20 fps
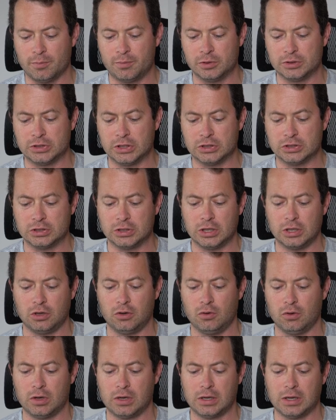to position it.
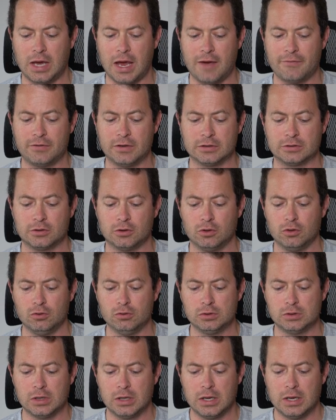You have this
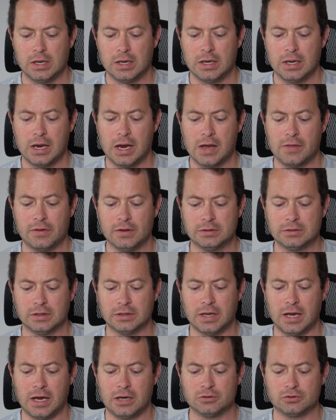loose, and this
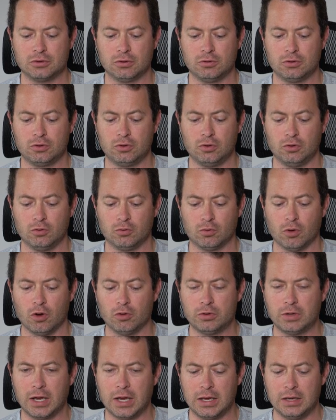allows you to
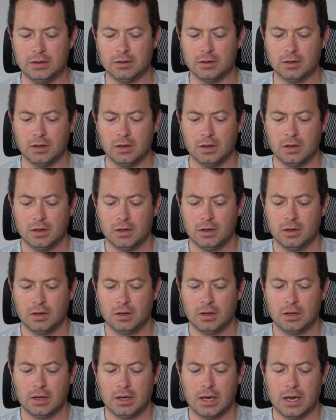rotate.
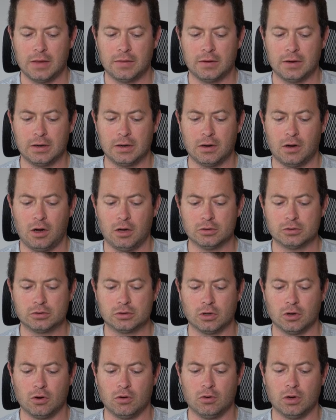And then it
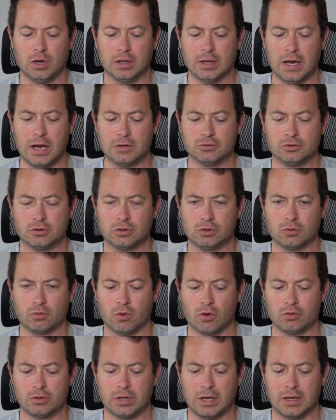also allows you to
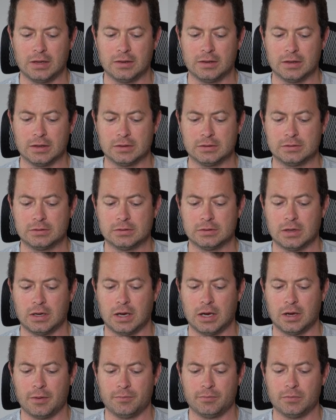rotate this
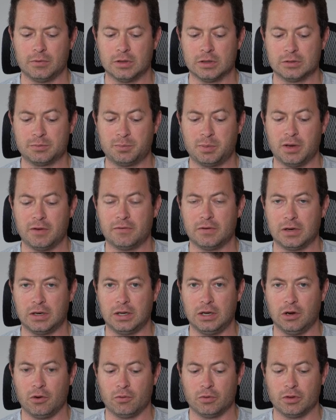um, this pivot
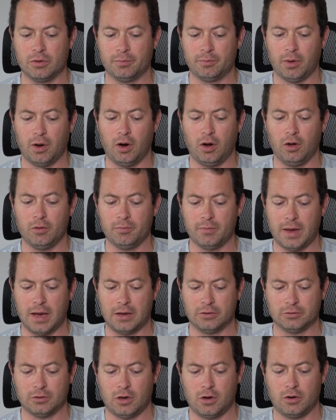here with the ball
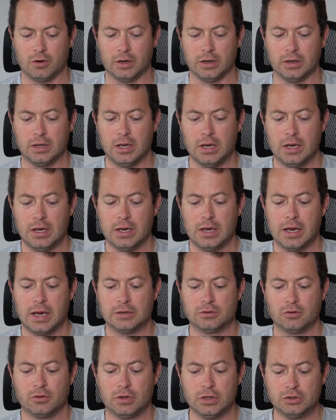mount on it.
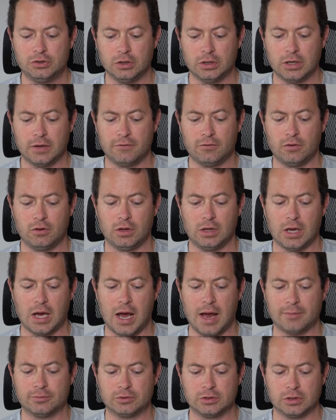And so this should give you the
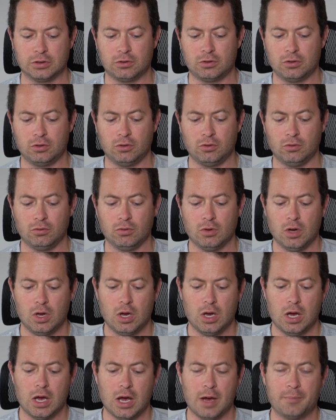option to
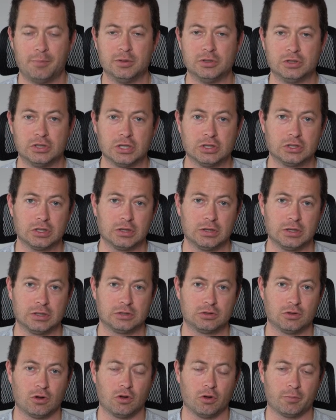uh, position
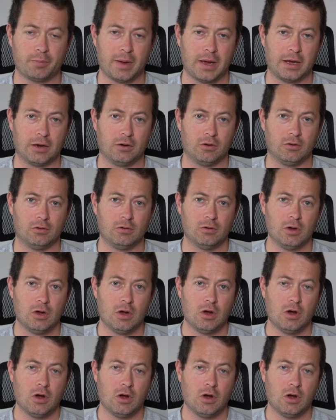this solar panel